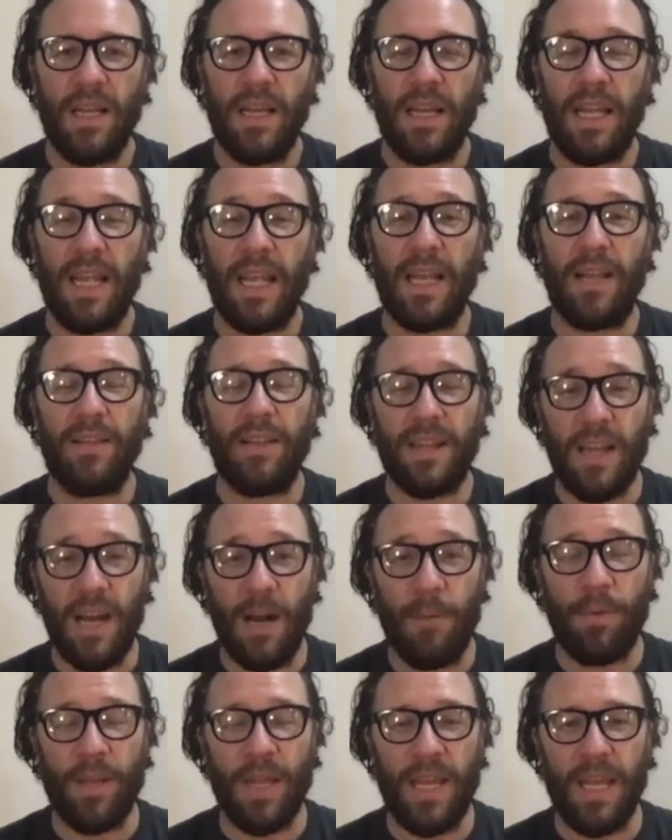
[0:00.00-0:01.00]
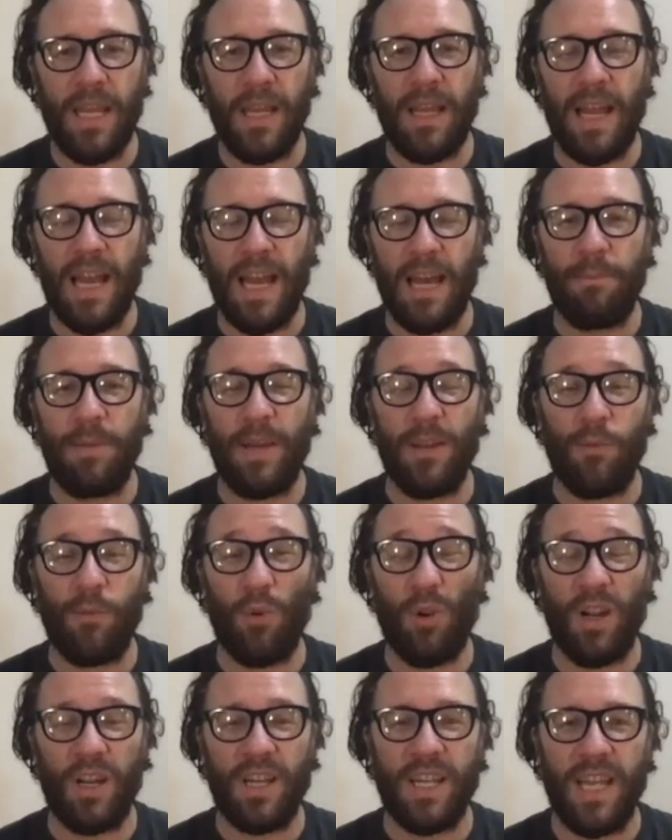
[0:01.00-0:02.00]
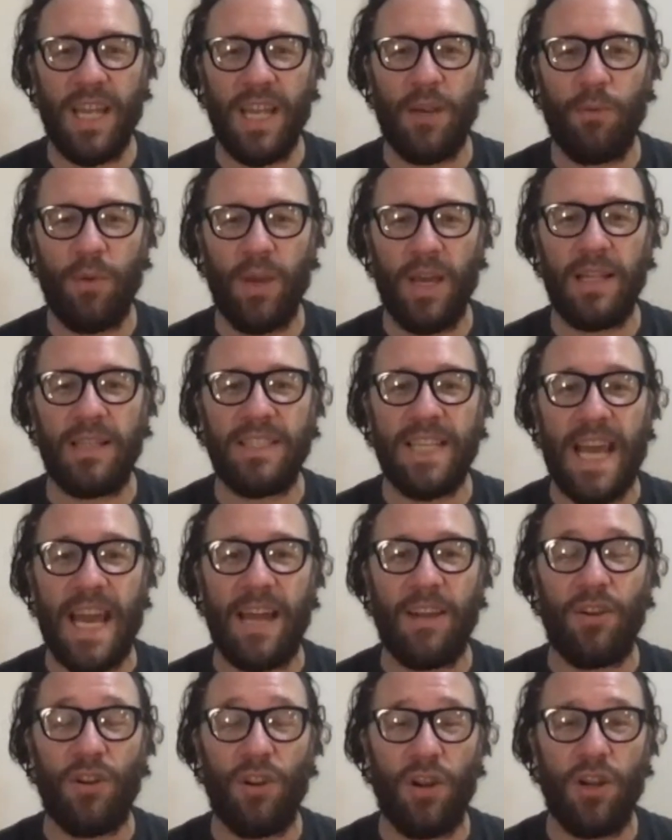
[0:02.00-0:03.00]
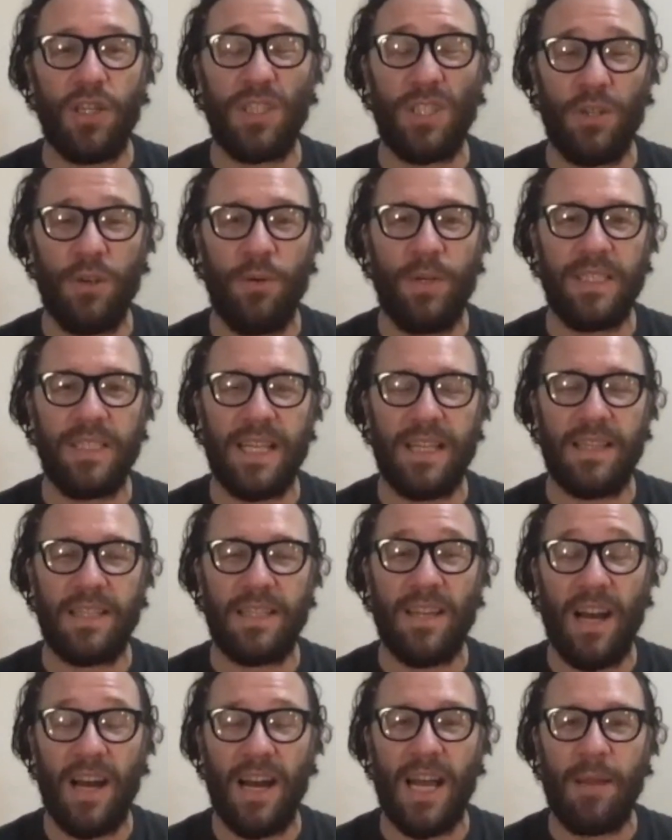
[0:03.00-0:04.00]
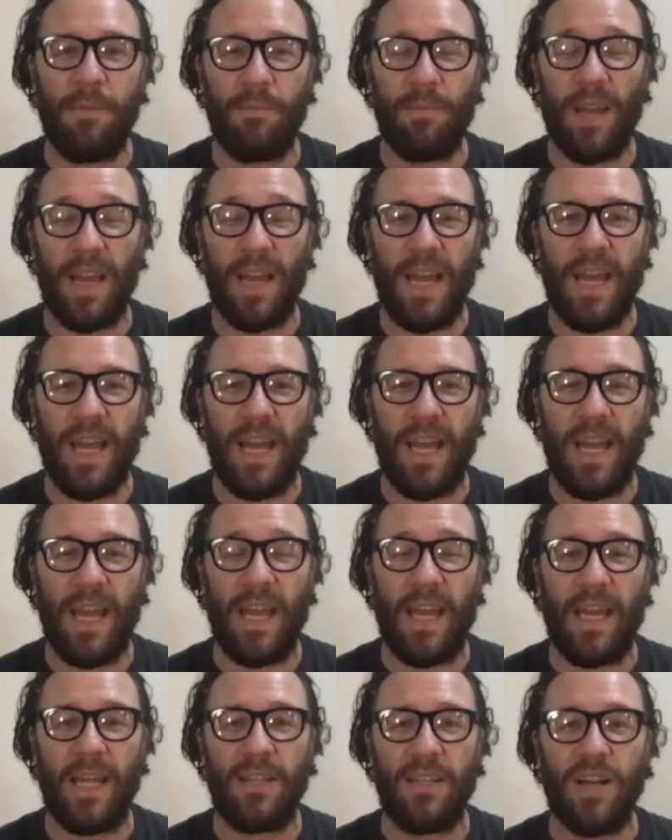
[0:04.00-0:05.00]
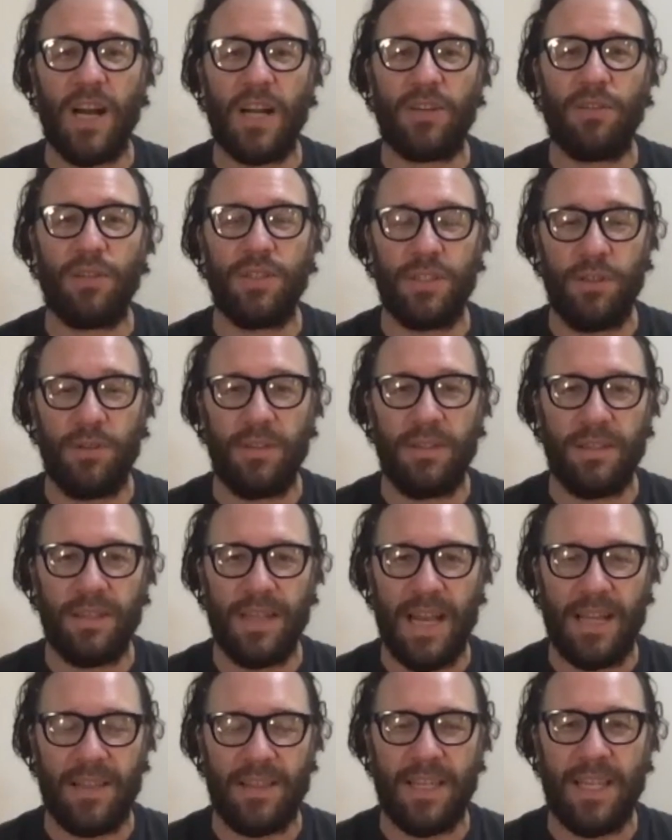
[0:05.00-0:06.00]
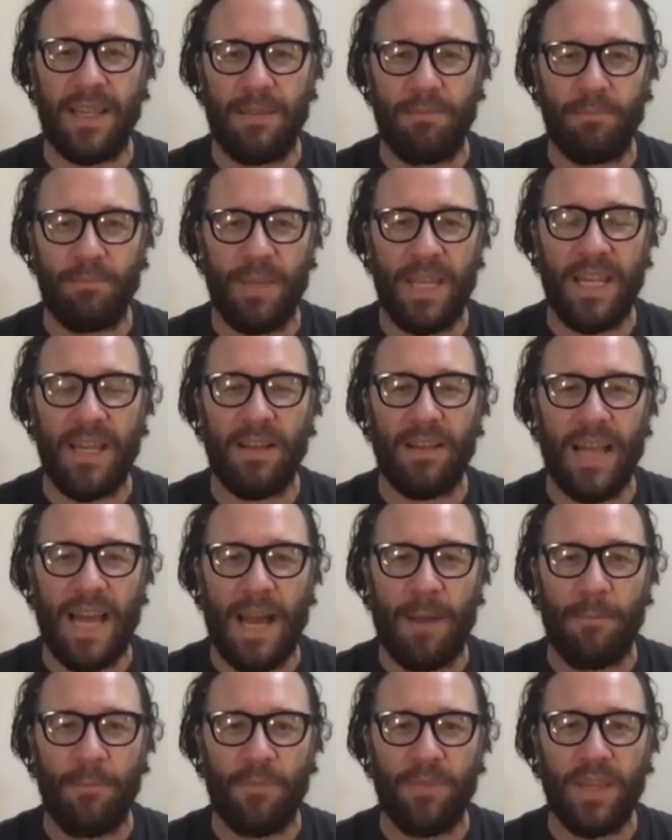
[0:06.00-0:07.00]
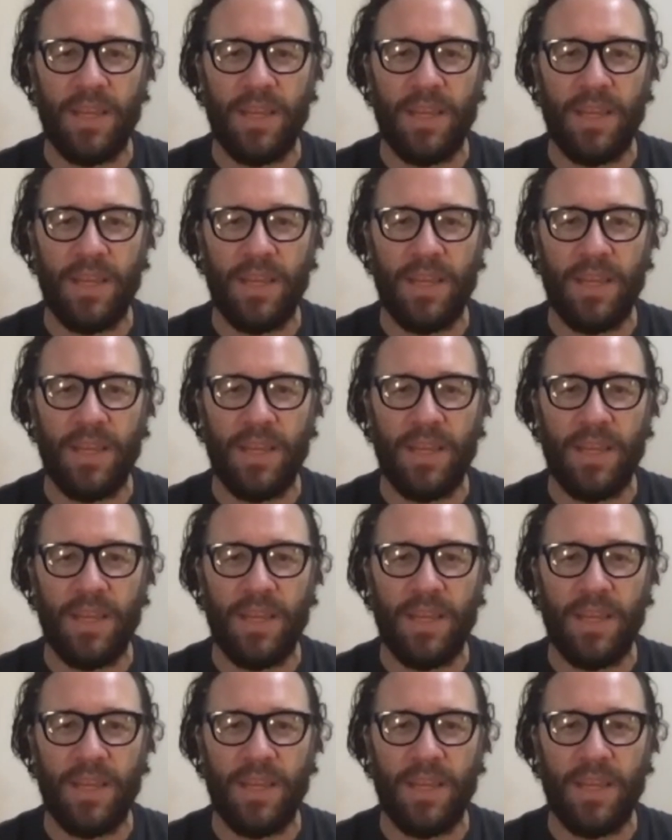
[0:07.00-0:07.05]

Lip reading: in the company had been working with Tad Hirsch, who was at the time a doctoral student at the Media Lab.